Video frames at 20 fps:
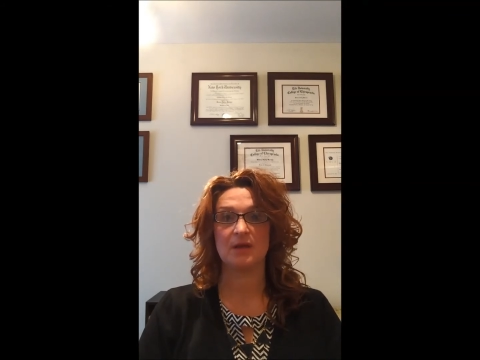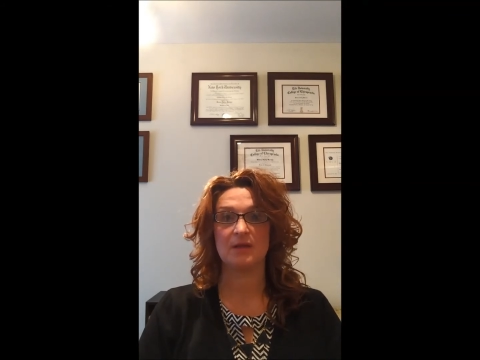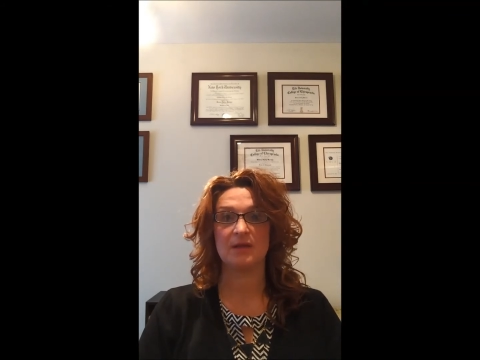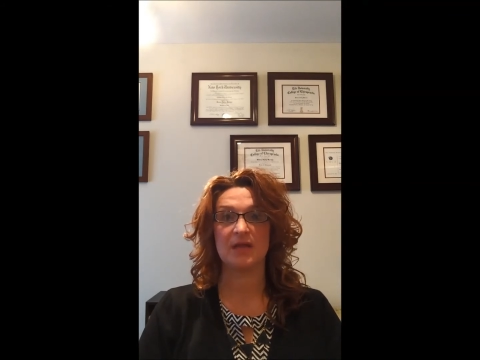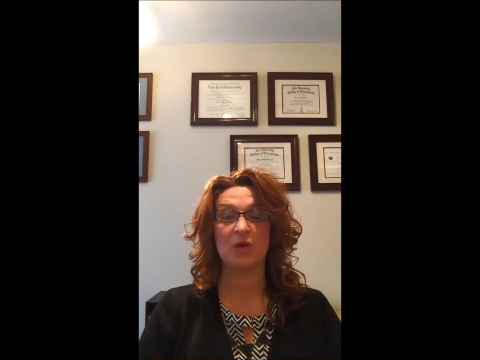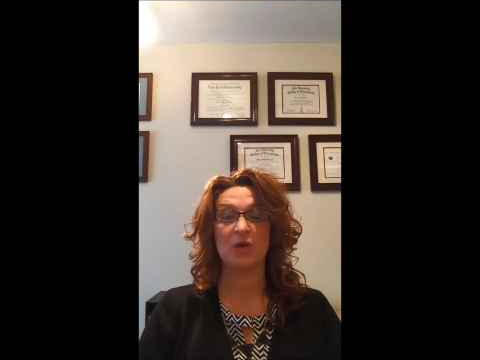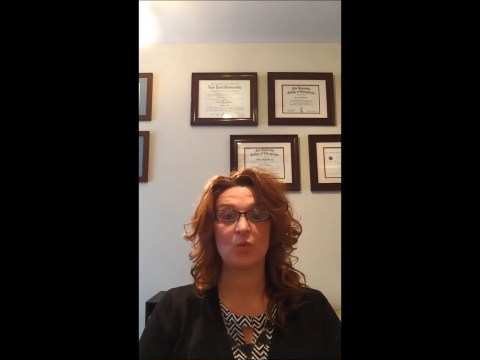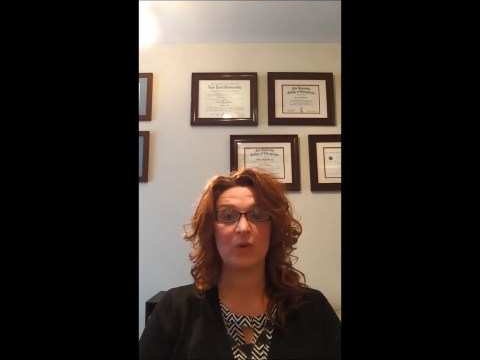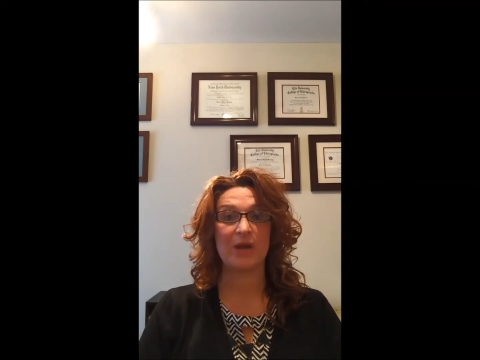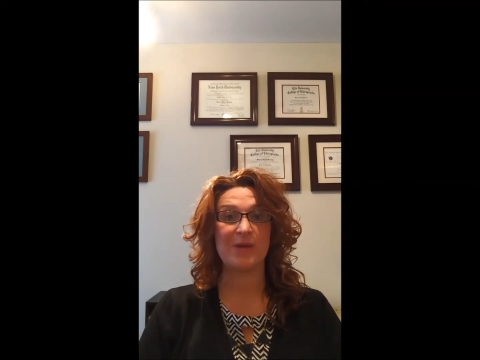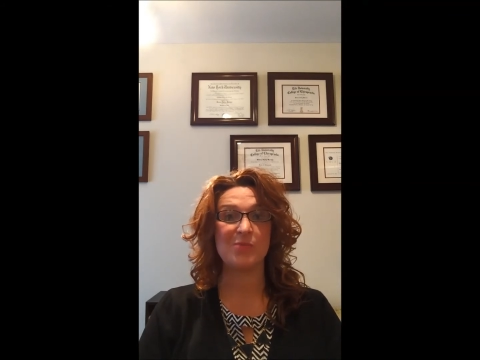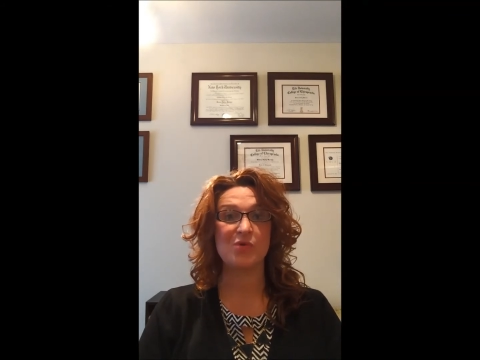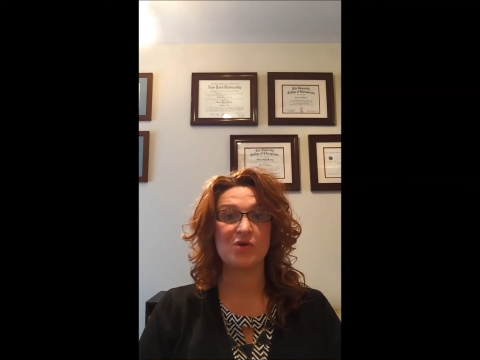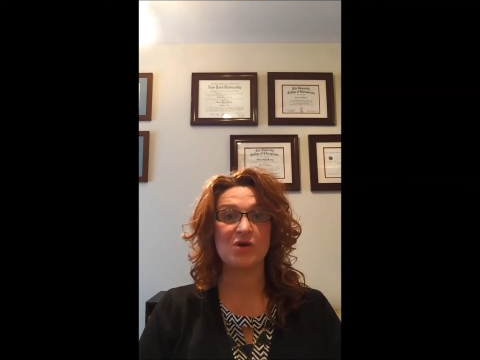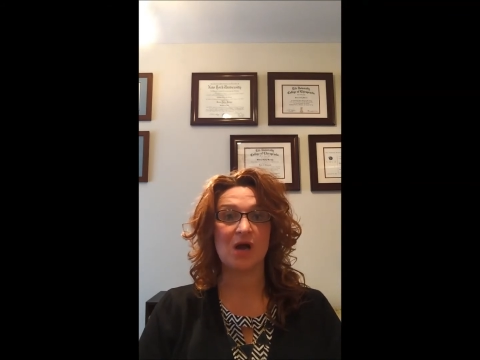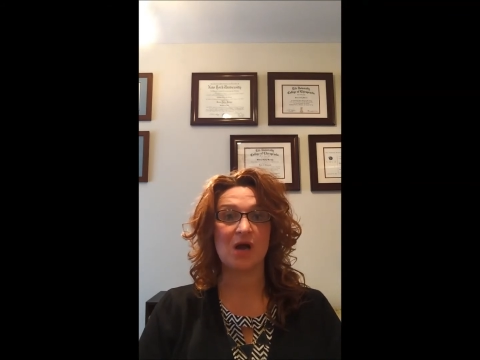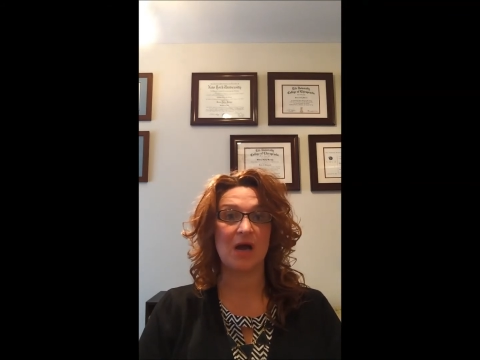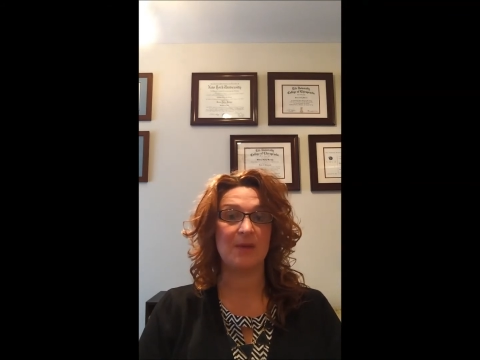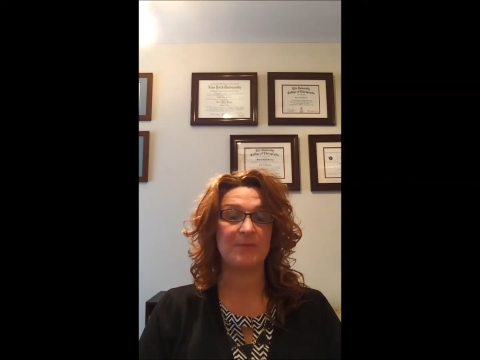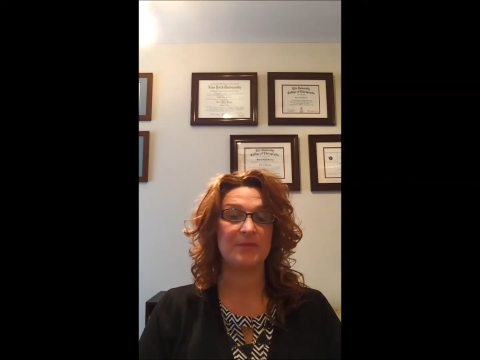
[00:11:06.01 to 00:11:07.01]
They are way more
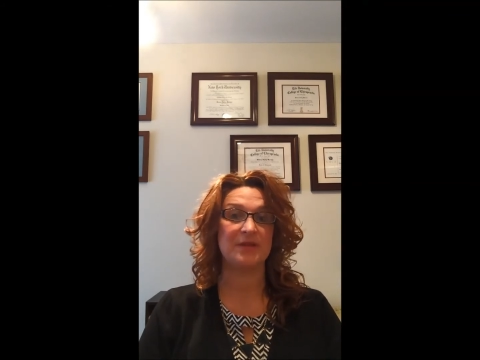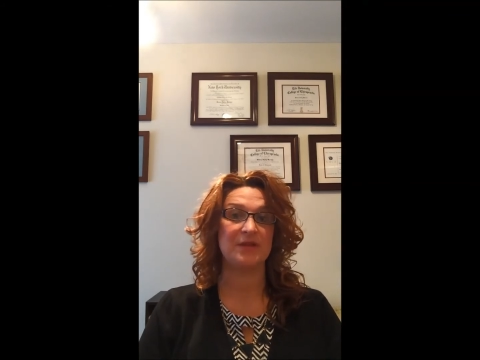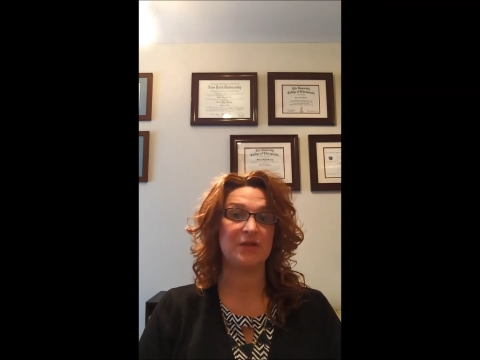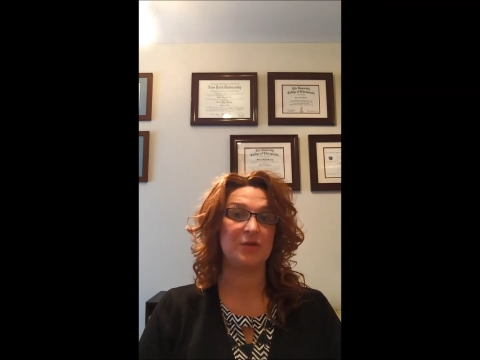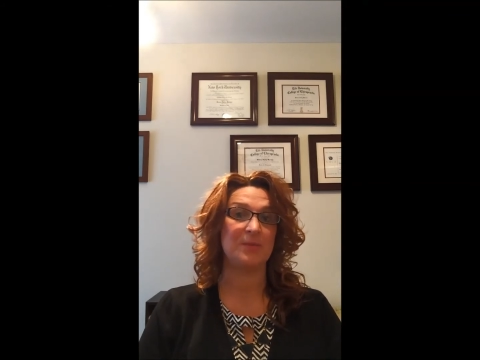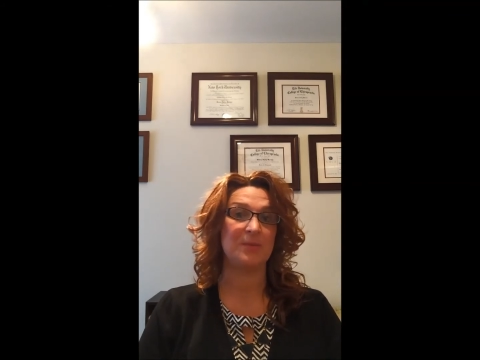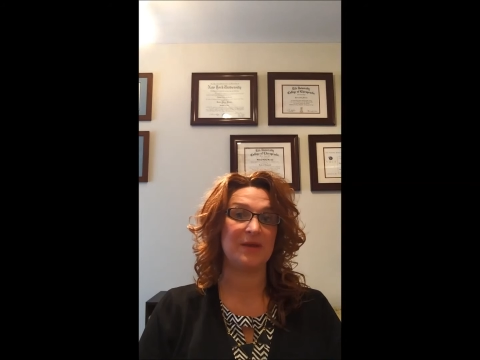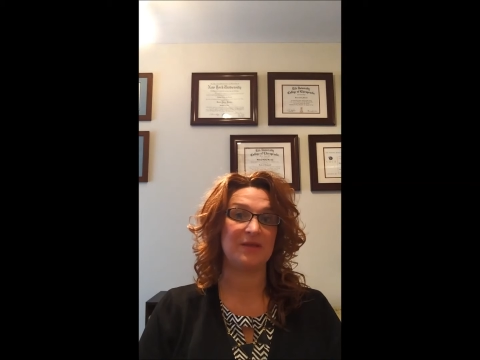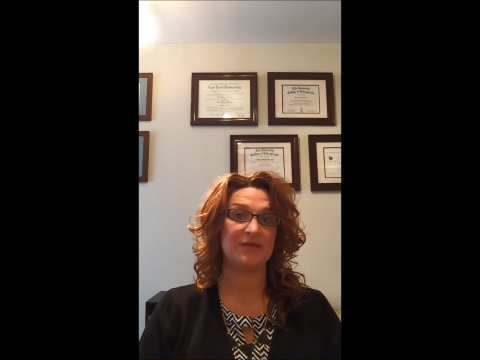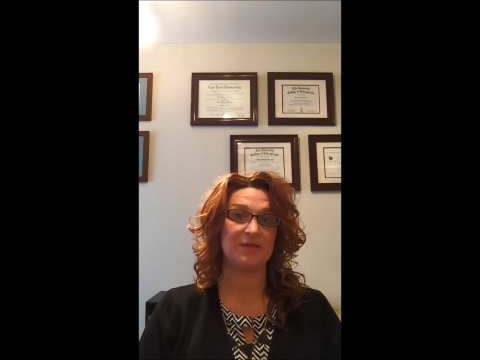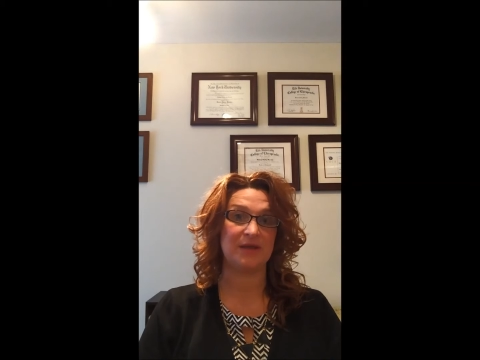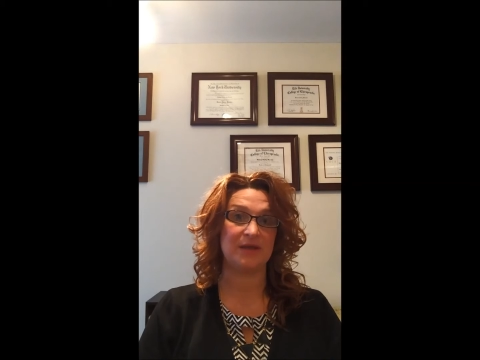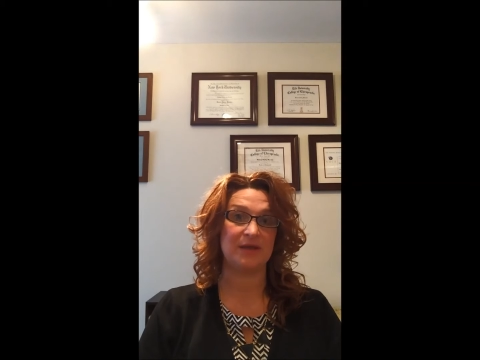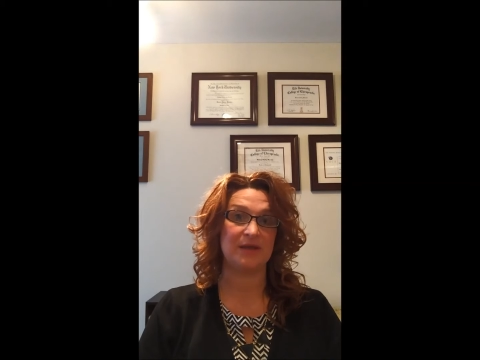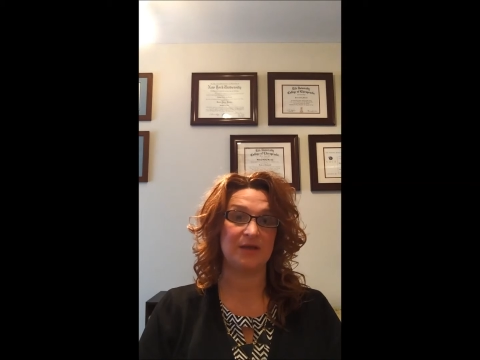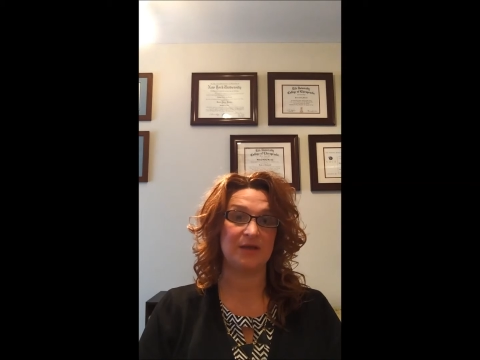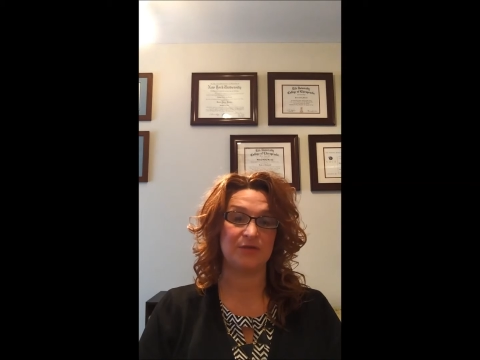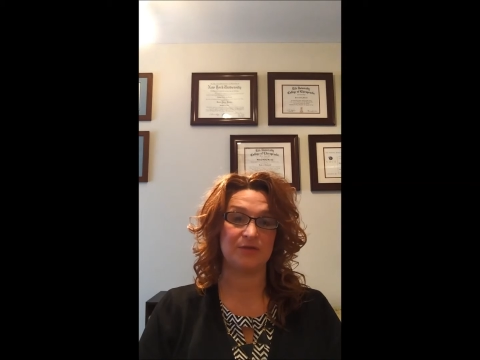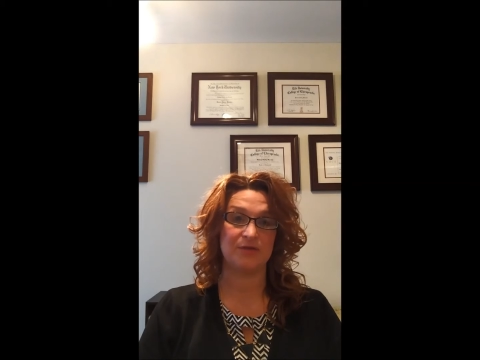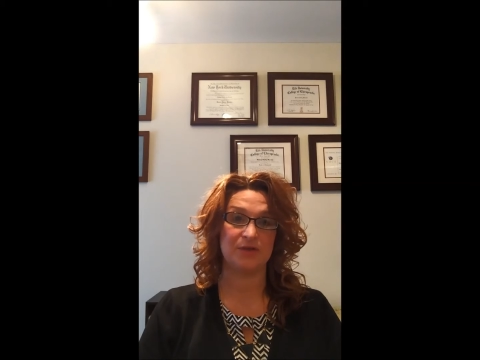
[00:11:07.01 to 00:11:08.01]
common than you may think
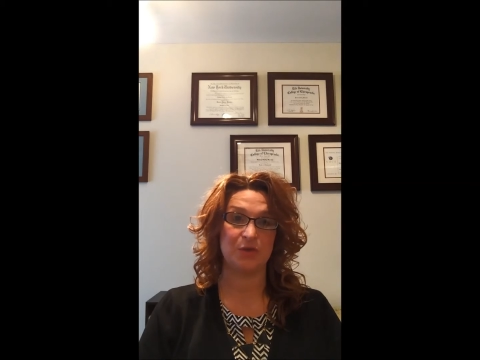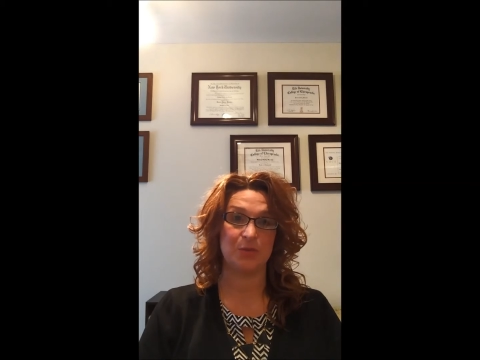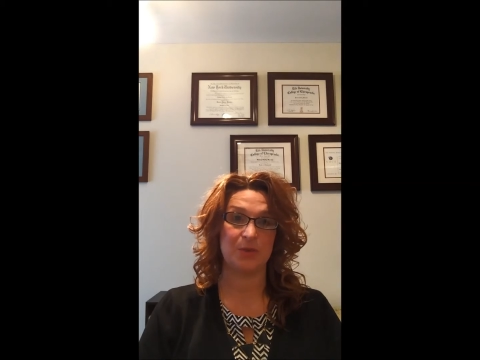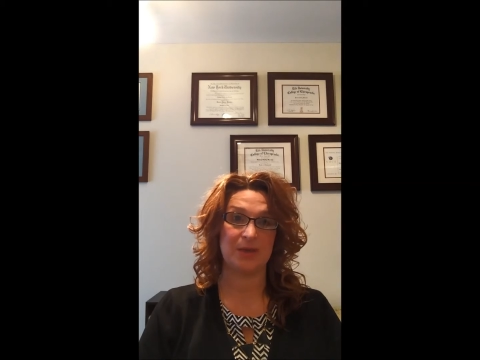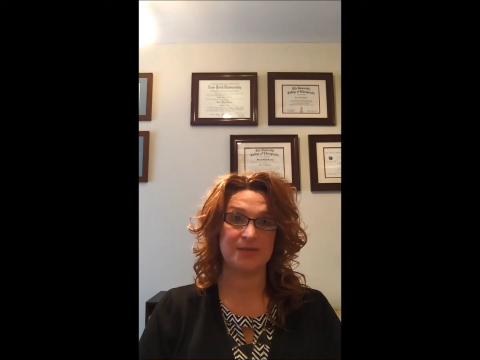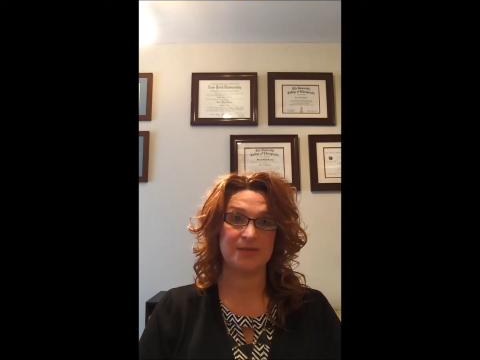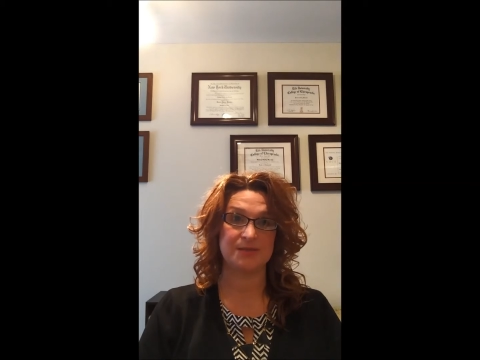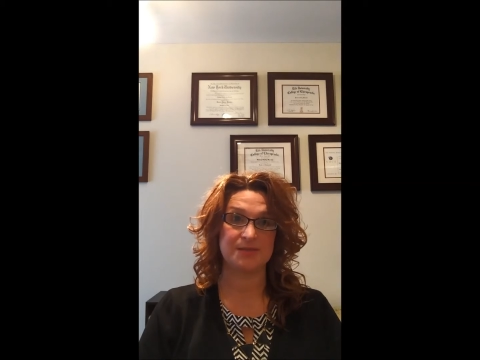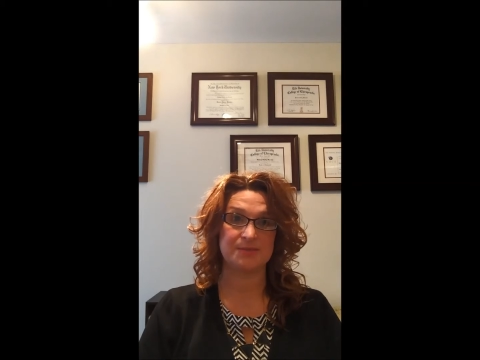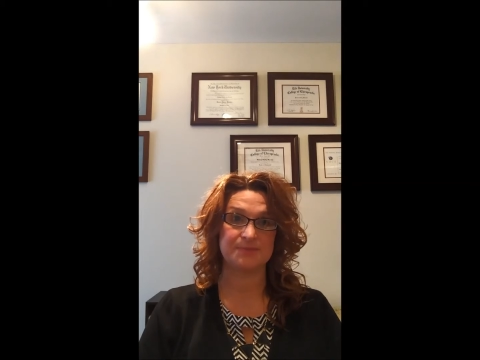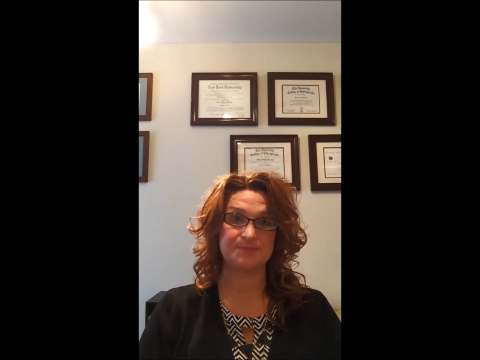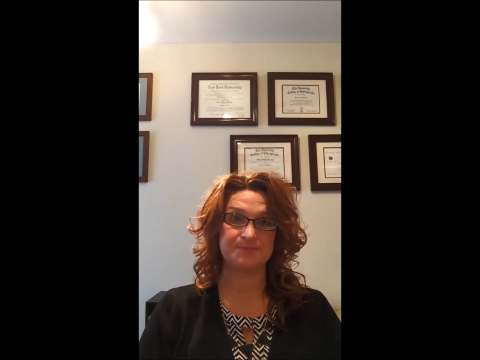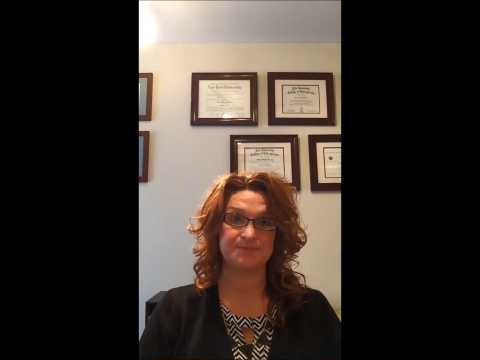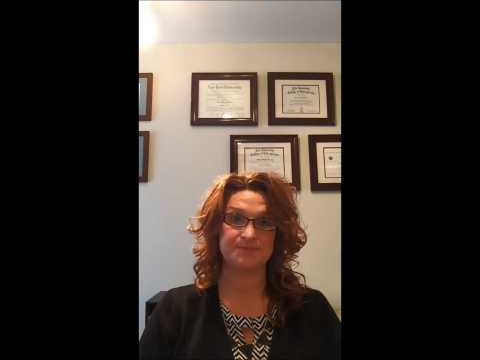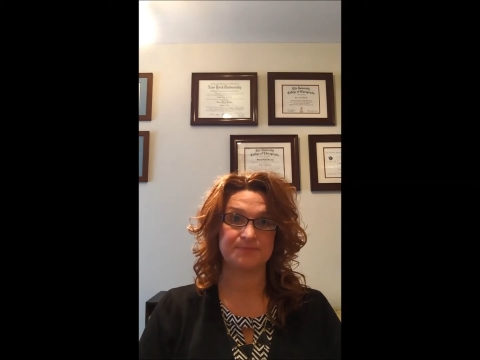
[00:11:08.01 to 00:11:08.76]
here in the US.